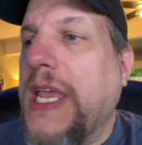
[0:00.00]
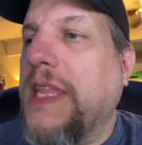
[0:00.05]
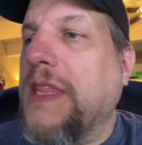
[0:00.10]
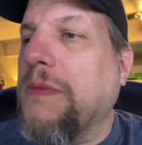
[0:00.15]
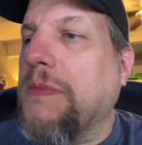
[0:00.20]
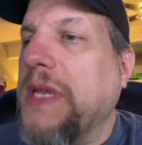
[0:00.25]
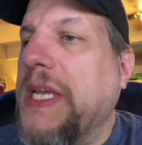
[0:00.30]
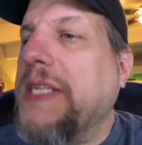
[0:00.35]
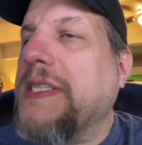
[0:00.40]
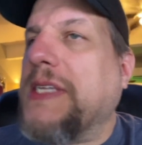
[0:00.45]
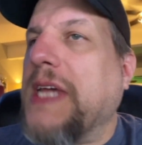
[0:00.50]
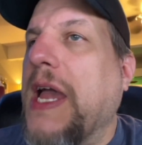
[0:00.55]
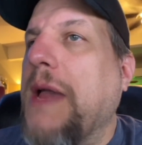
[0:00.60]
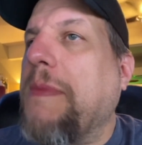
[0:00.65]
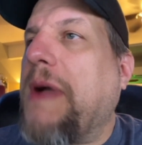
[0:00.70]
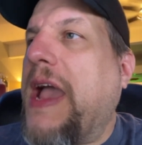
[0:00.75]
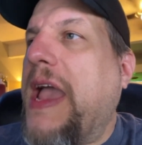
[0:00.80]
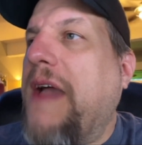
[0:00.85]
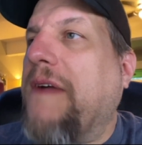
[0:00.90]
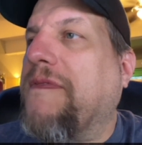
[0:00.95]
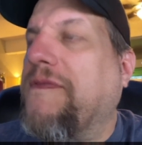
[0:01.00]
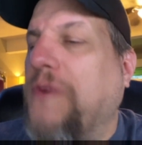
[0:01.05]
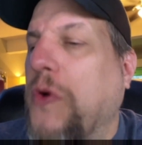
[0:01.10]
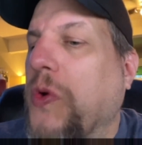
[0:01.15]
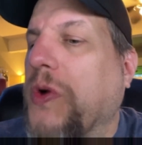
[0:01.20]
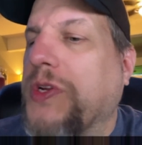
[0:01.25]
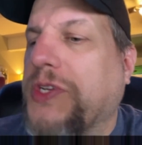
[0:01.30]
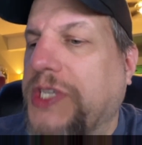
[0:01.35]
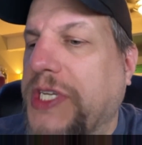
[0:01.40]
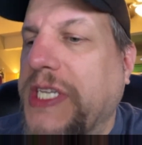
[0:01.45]
the meantime, I have
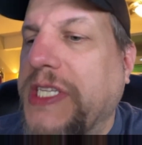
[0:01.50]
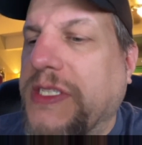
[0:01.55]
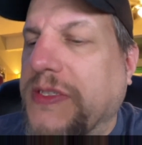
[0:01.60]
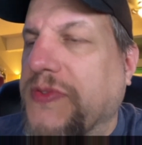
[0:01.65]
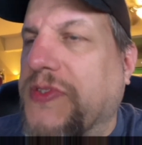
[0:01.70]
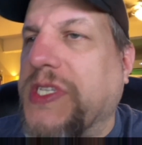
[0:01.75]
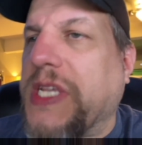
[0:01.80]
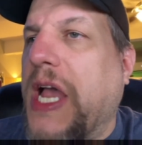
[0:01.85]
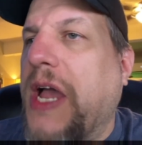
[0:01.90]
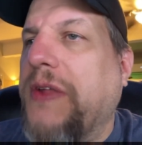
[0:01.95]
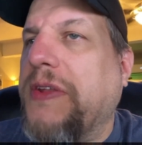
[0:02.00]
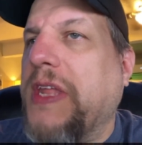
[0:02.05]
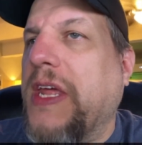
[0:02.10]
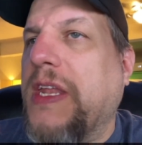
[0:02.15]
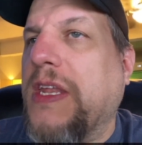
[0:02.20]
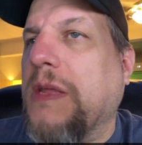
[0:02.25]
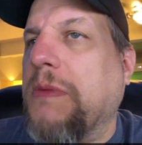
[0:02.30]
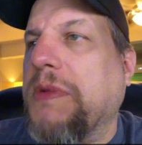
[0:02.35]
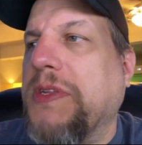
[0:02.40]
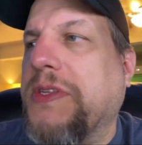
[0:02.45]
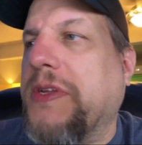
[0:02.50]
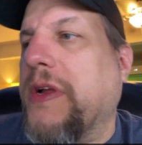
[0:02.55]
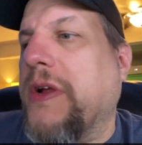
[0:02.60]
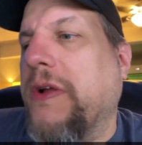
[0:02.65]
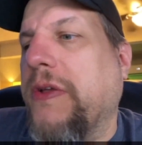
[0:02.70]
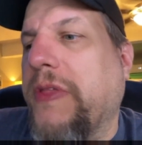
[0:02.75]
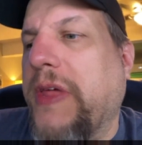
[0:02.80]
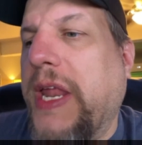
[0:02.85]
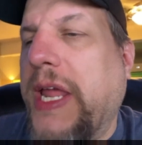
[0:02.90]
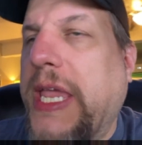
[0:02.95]
4 sheets of sound deadening
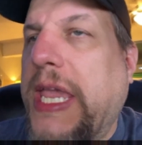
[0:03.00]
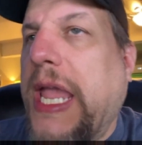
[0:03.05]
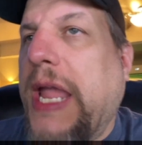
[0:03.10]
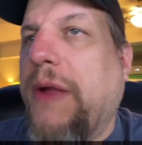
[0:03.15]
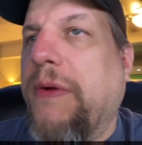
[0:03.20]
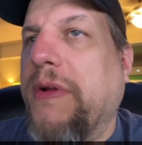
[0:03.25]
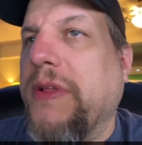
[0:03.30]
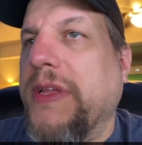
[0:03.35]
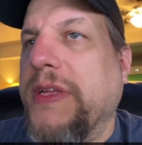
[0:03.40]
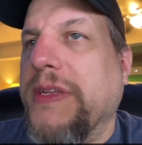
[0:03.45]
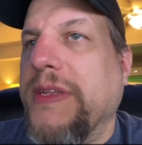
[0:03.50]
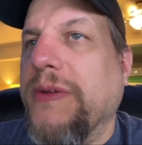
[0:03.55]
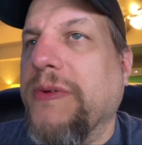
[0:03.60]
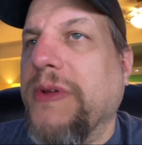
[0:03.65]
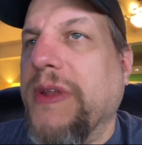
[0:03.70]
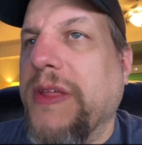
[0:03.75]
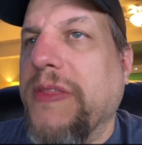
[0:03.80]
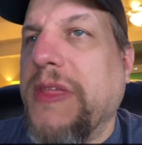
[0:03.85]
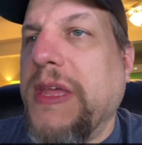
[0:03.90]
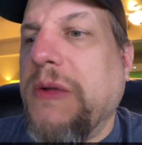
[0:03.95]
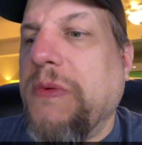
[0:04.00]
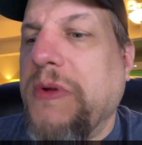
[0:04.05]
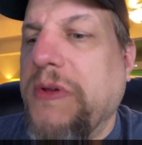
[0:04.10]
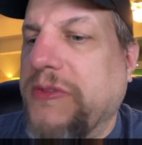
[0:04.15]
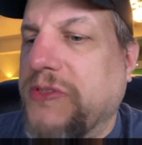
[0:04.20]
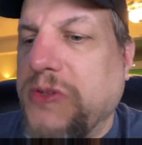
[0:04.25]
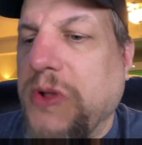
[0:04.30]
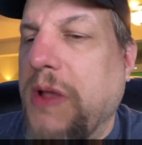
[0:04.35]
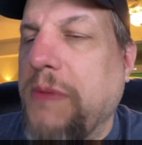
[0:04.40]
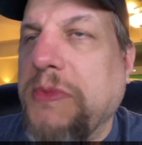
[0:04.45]
material that I can't really do anything with,
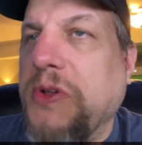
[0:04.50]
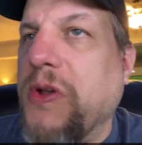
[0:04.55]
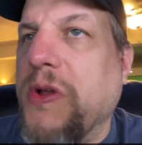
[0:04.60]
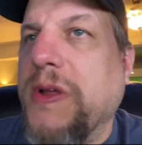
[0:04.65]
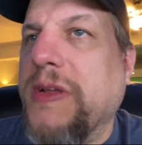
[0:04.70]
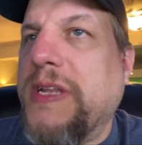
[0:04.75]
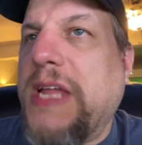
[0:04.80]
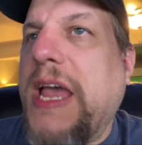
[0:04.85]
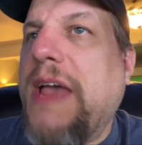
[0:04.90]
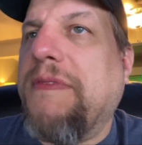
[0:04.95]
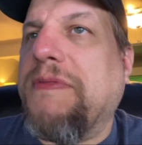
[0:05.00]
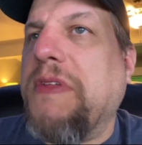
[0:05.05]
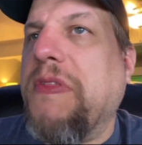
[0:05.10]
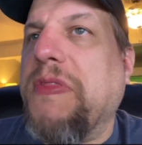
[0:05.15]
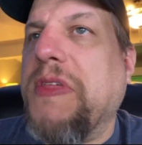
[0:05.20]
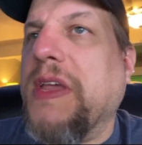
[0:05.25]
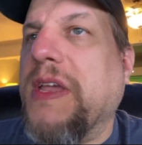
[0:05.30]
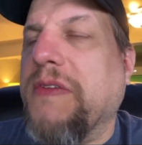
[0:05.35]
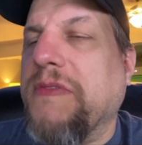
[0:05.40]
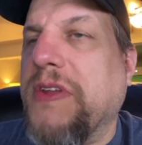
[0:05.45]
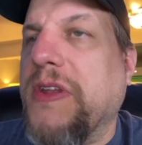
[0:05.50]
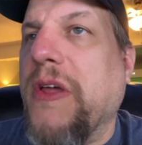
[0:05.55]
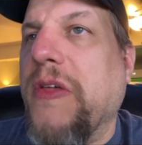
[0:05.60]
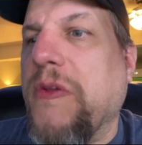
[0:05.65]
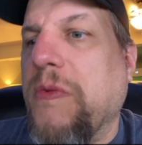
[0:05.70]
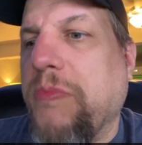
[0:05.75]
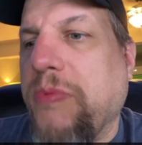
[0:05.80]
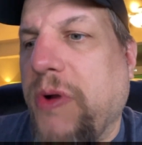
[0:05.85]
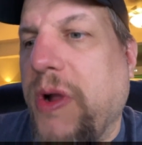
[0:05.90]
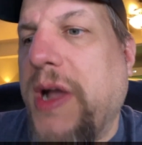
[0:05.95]
so I'm going to have to think of another
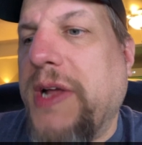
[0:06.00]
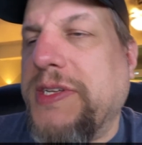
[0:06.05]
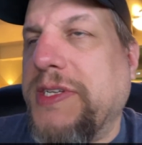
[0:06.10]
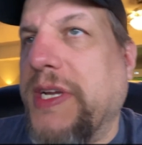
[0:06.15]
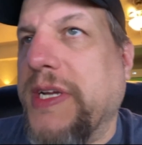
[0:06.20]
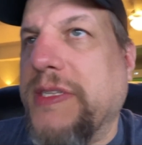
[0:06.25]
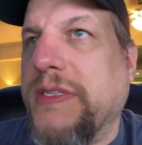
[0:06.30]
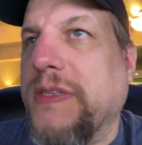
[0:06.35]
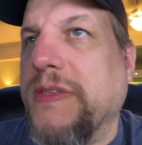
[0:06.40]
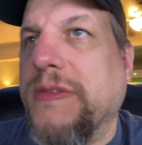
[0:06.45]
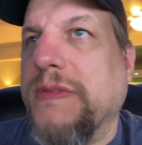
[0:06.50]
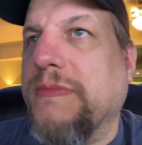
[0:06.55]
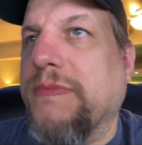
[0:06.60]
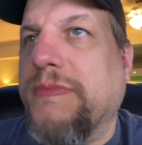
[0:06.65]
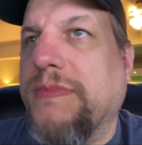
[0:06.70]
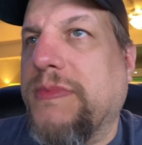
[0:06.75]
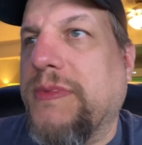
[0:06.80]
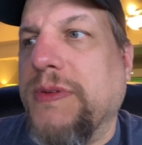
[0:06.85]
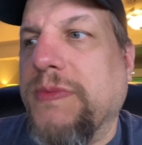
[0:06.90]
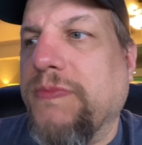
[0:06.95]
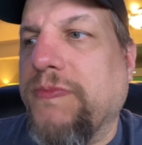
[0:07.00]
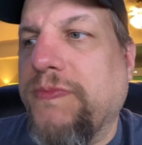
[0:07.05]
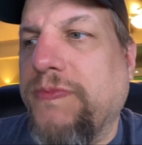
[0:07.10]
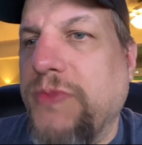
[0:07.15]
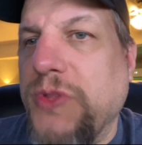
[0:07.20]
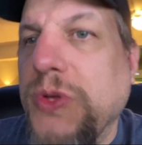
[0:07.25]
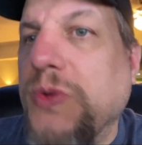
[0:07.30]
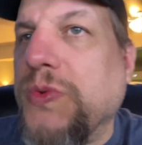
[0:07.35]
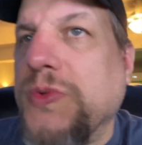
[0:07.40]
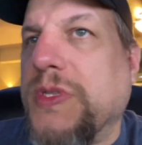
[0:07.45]
project to
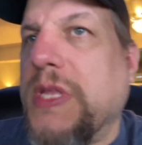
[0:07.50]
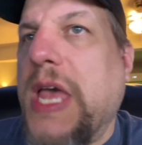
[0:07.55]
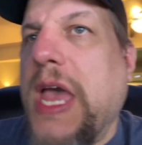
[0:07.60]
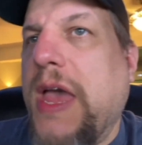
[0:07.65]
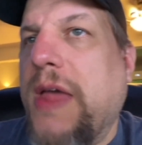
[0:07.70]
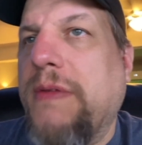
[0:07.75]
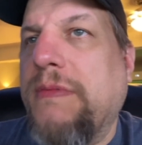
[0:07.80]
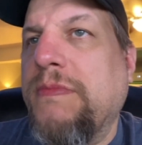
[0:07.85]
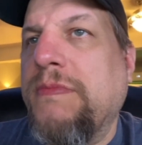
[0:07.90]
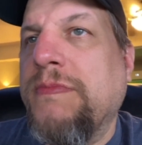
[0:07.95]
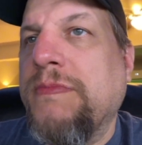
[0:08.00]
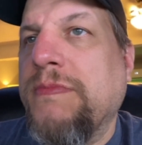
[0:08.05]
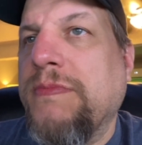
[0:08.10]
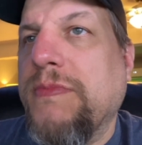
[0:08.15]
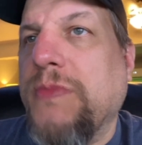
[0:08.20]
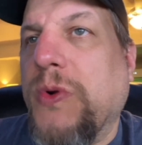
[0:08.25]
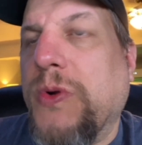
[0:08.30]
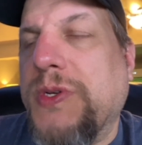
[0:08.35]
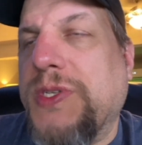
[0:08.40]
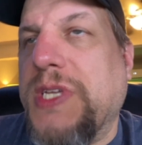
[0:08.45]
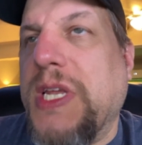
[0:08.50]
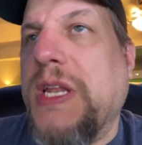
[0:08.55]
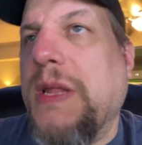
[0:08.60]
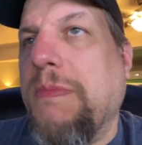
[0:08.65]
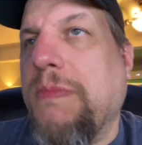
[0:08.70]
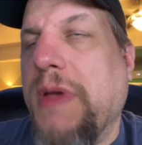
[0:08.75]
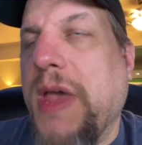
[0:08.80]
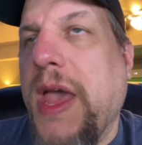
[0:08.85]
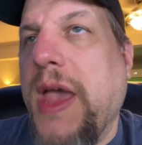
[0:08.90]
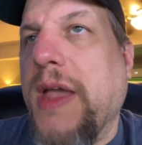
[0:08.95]
use that or send
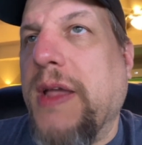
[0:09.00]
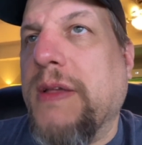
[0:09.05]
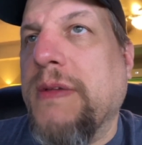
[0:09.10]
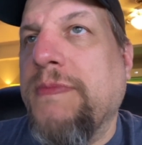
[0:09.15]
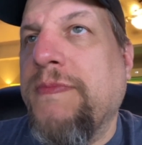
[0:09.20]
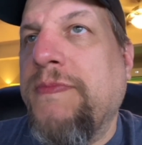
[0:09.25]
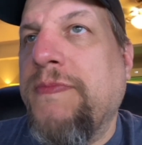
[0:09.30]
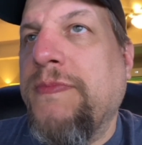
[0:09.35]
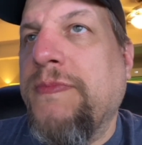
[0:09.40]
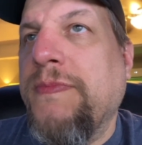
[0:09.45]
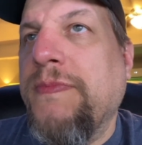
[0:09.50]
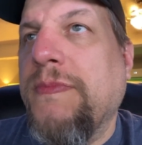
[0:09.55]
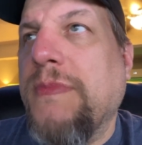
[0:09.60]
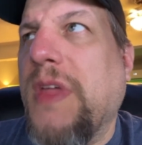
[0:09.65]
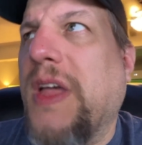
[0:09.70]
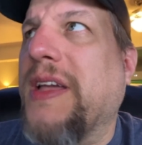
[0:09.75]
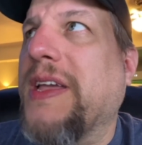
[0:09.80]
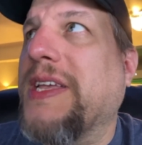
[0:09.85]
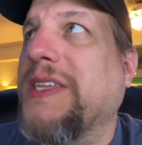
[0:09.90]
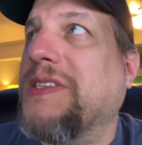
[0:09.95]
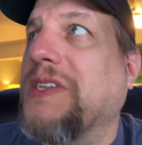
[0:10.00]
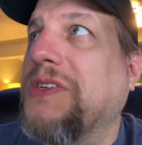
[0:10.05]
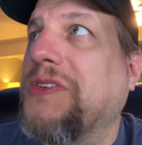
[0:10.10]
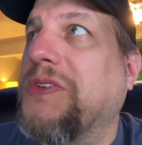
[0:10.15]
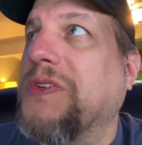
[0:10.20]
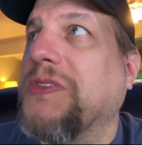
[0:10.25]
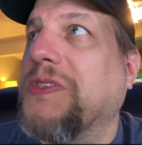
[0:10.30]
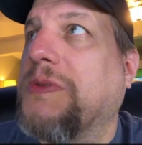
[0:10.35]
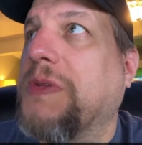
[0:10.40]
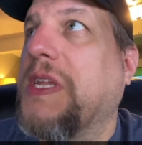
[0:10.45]
it back. I guess I
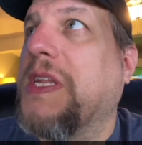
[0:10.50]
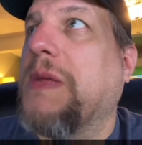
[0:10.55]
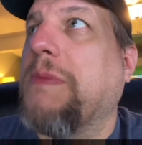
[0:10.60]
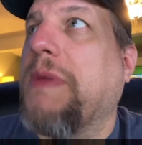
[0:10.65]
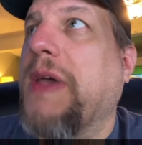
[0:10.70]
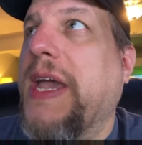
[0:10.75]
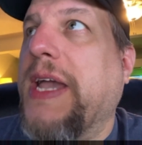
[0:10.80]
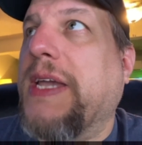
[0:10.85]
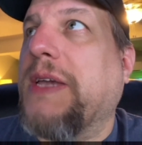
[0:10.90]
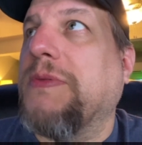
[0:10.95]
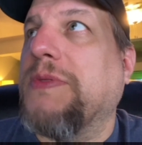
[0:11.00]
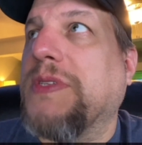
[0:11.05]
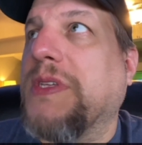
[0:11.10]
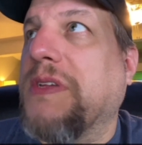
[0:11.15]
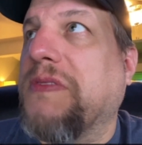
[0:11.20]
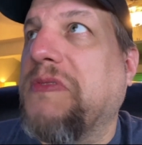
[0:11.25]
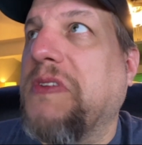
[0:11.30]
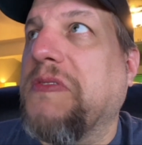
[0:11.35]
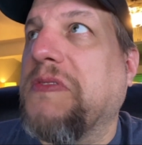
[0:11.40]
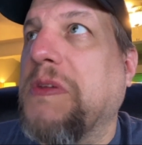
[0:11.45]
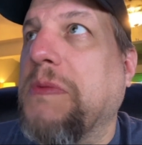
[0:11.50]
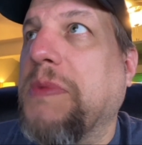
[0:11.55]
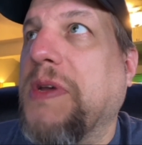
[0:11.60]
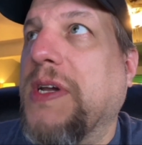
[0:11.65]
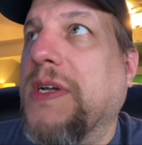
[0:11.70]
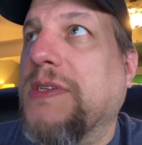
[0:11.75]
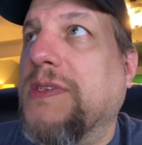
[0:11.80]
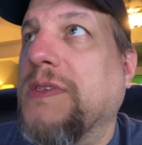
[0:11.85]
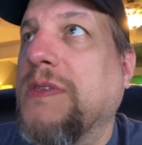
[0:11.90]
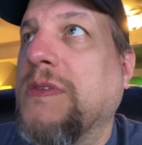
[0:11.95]
should send it back. It was like $50.